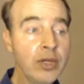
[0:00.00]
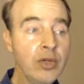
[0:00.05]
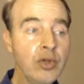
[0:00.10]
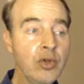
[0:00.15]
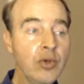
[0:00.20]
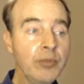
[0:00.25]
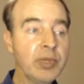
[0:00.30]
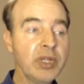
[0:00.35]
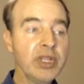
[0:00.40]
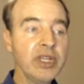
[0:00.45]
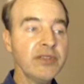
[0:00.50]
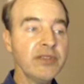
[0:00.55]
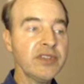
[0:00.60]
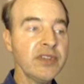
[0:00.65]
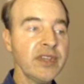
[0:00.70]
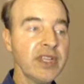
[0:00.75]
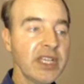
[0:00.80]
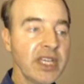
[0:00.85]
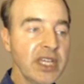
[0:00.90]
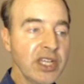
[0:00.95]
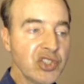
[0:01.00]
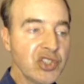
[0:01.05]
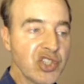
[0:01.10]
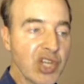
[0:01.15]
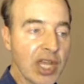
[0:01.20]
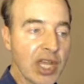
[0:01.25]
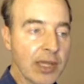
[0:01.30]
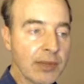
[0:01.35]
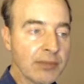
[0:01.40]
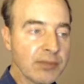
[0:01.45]
who believes in the King
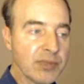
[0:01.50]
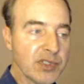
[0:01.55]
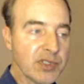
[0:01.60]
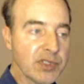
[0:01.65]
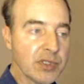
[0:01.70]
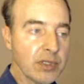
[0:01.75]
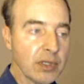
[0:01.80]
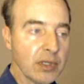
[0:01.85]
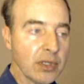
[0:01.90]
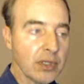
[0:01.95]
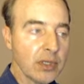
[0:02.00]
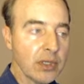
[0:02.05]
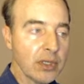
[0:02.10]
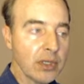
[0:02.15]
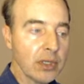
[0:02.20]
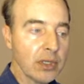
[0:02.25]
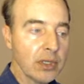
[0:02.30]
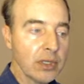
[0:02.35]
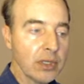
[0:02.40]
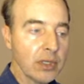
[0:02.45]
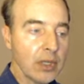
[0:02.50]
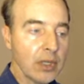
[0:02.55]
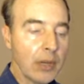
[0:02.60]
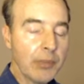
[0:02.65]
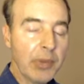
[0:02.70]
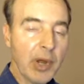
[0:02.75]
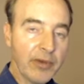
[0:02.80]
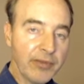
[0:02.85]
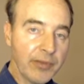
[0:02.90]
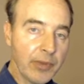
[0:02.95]
James,
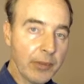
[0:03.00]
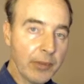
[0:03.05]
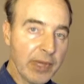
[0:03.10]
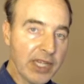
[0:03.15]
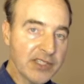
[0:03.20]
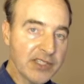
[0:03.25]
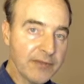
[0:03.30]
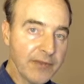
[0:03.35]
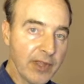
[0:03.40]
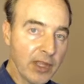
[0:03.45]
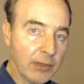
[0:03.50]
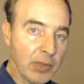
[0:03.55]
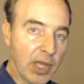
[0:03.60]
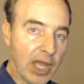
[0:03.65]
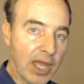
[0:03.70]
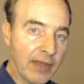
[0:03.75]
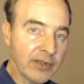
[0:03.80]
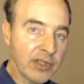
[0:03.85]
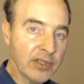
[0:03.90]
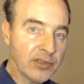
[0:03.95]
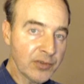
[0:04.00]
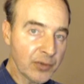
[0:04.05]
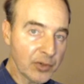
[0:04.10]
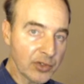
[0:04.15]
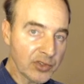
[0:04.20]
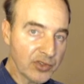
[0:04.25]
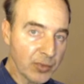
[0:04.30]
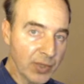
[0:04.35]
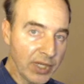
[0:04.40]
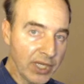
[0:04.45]
apart from the best available evidence for
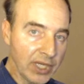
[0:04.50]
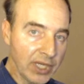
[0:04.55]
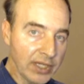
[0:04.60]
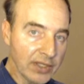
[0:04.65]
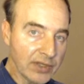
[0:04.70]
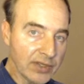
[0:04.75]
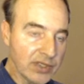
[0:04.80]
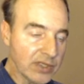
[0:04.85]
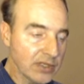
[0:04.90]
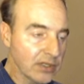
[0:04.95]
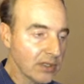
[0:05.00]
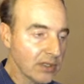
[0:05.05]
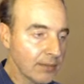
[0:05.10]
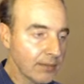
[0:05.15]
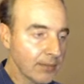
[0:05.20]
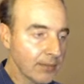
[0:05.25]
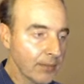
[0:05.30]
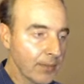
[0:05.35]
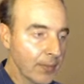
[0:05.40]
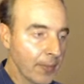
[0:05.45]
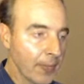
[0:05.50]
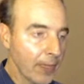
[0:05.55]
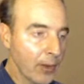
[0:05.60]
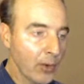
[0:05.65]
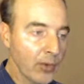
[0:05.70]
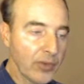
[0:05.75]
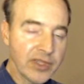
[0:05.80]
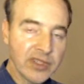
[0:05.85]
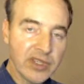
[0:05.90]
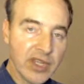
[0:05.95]
its readings,
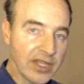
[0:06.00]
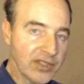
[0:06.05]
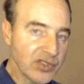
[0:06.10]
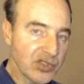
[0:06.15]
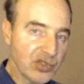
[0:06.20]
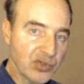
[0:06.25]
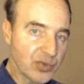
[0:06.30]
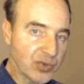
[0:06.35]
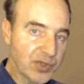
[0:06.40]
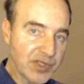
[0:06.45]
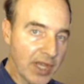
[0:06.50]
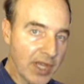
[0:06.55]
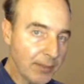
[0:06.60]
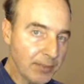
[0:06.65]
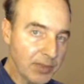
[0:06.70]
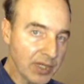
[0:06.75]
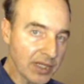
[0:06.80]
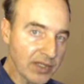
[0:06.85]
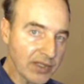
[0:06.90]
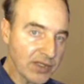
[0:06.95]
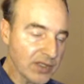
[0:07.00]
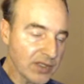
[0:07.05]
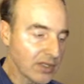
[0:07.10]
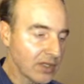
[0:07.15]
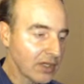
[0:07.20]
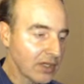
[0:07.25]
or the Textus Receptus,